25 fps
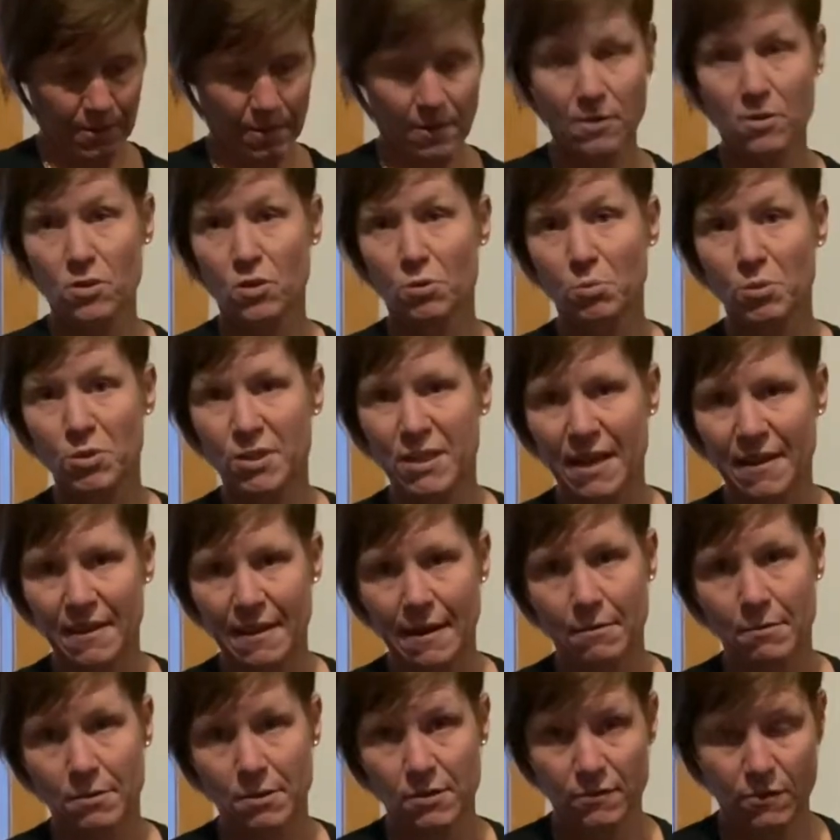So pretend
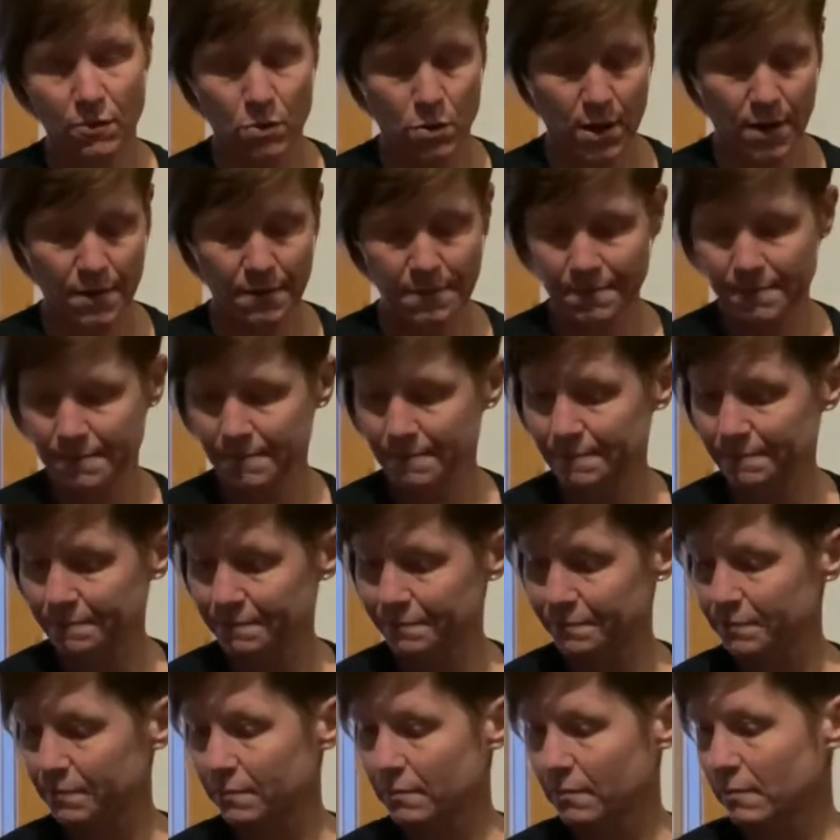that was 4.
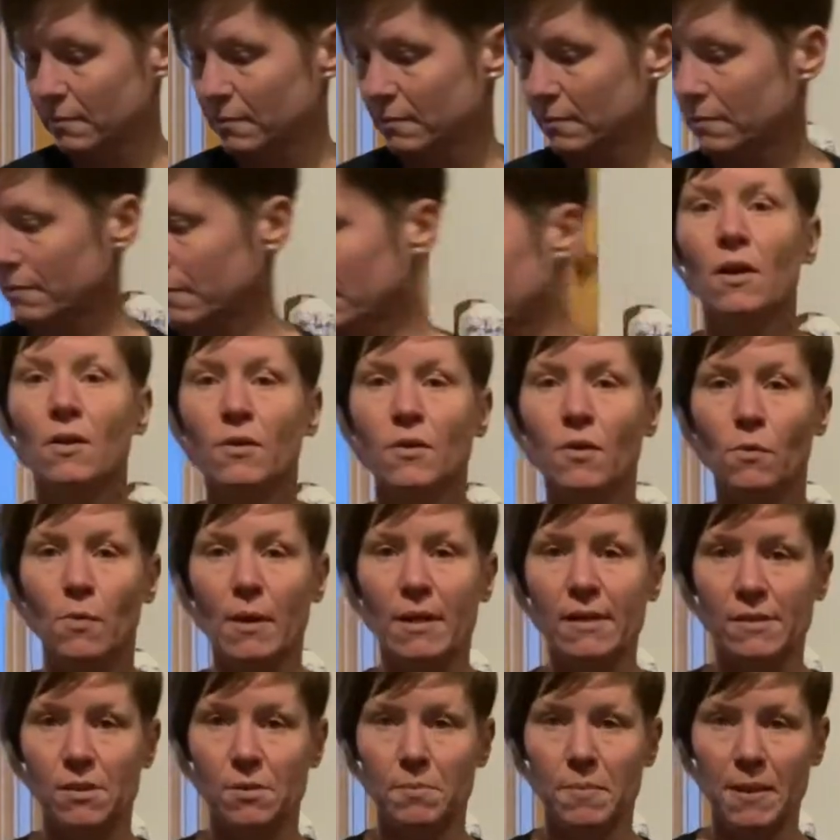The
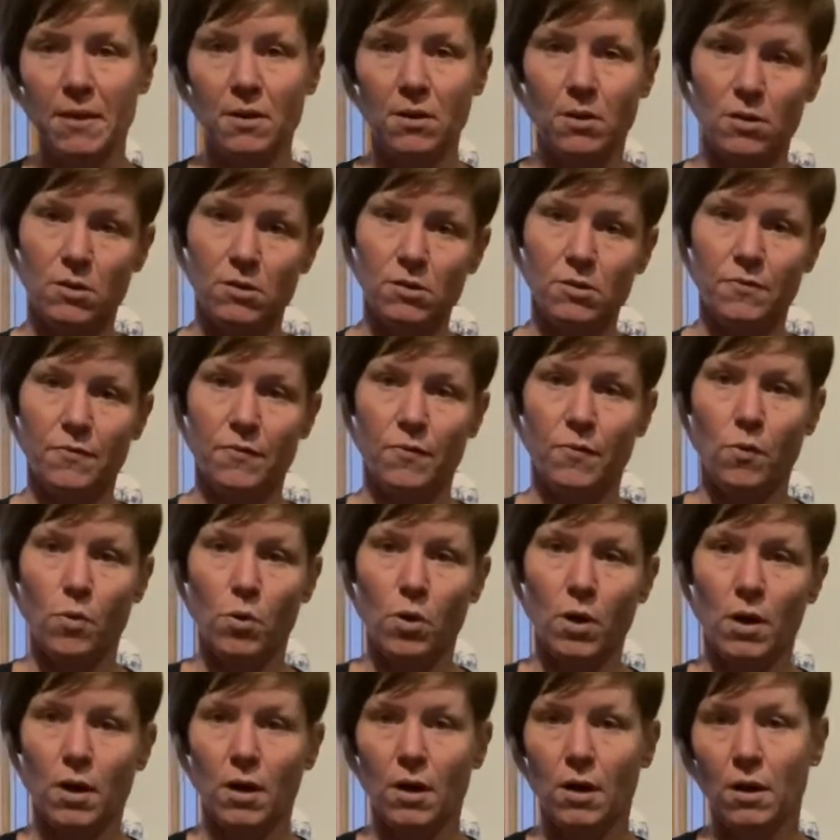recipe calls
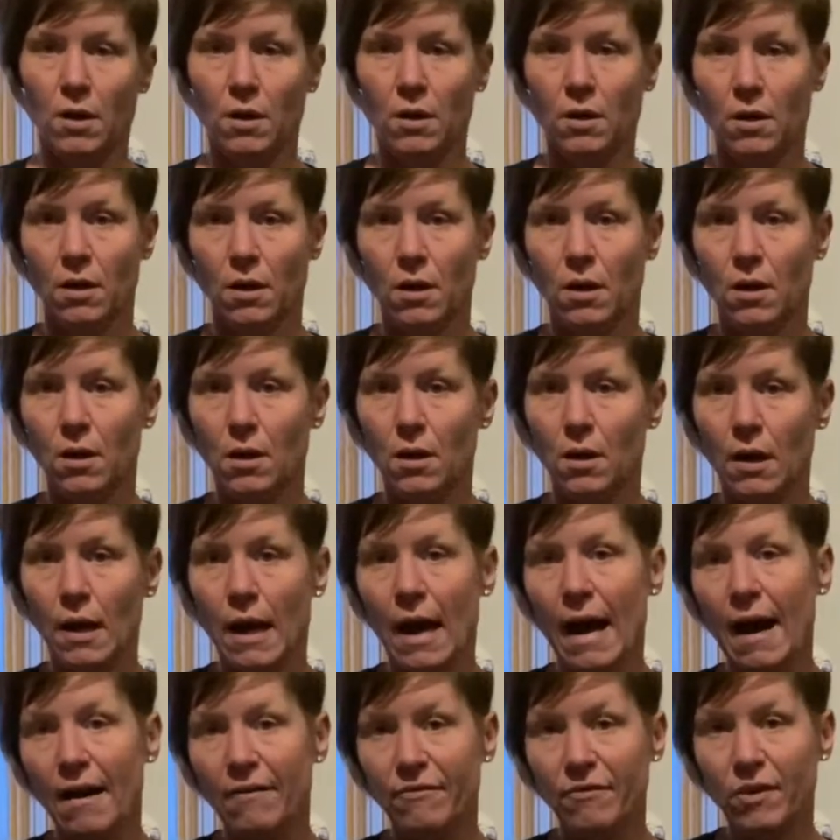for
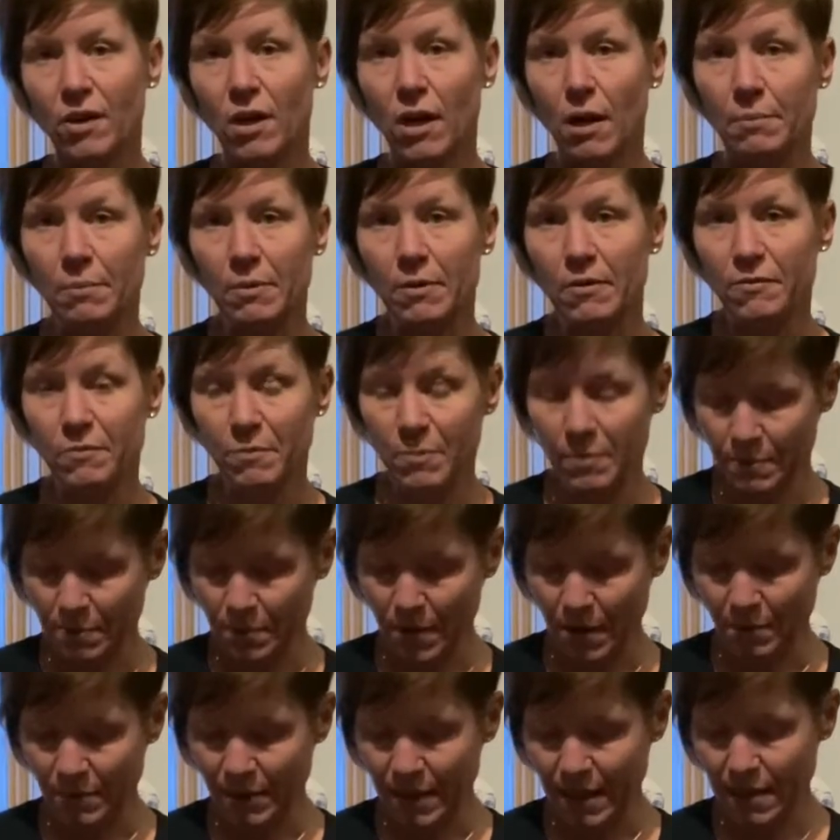1/2 cup of
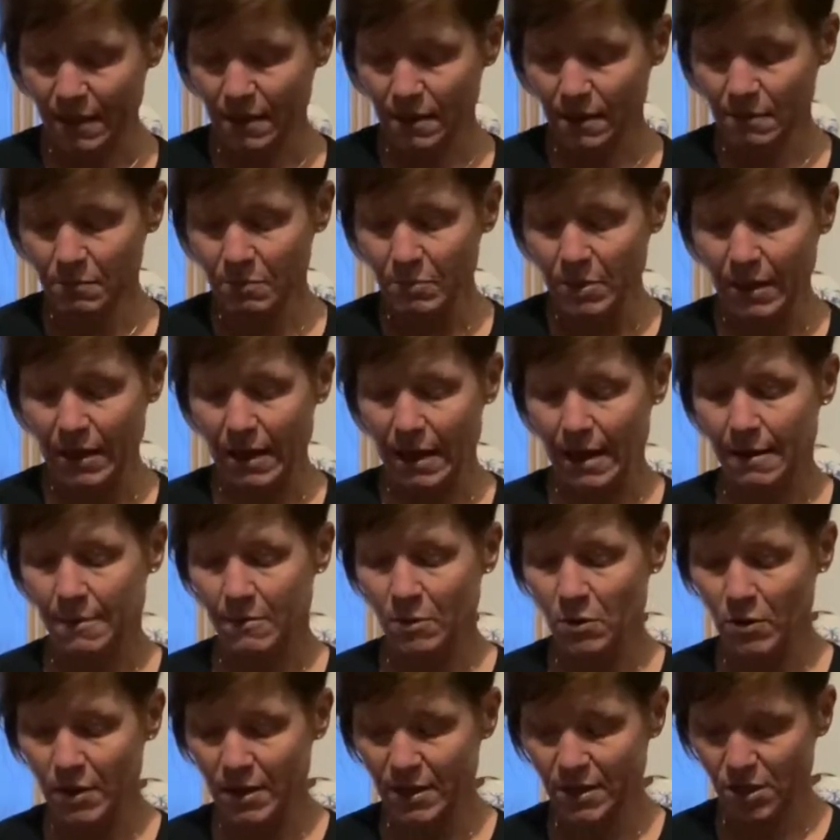pumpkin, but I'm
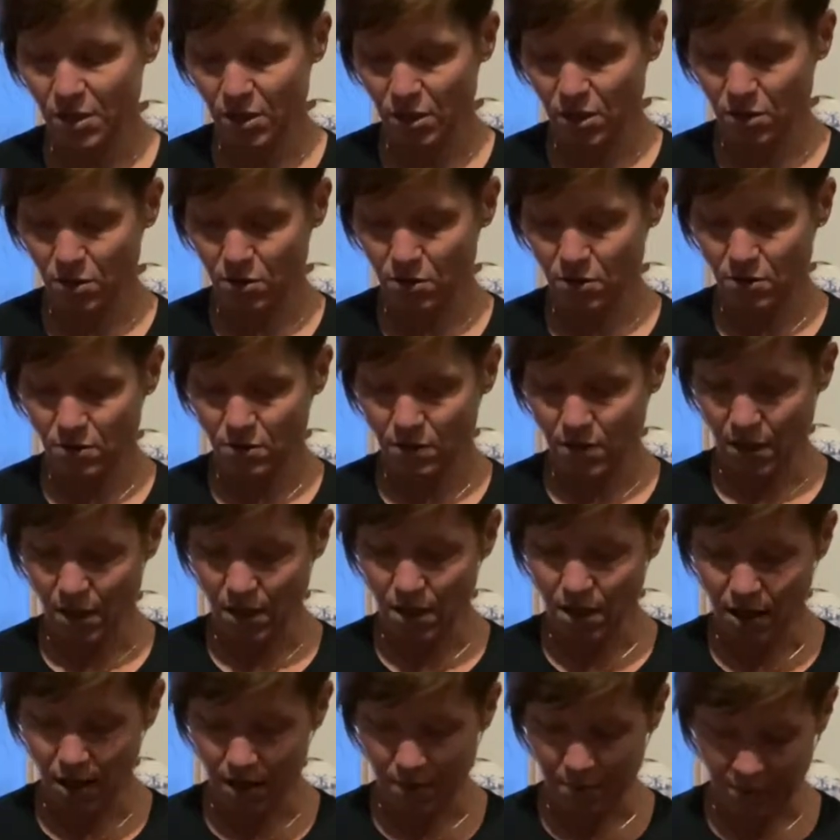going to use 1
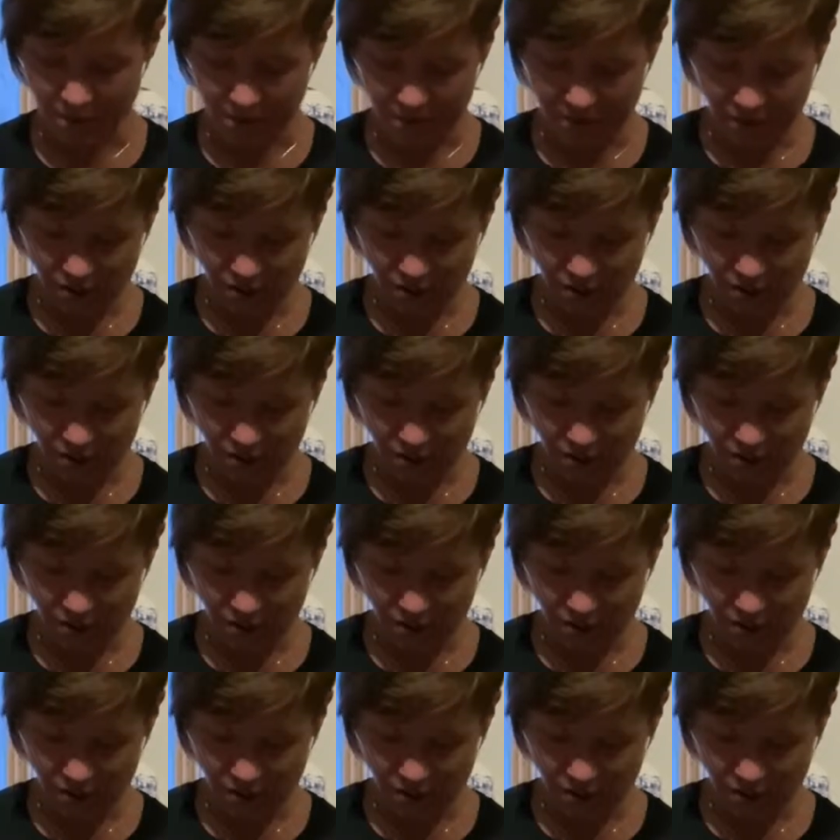cup of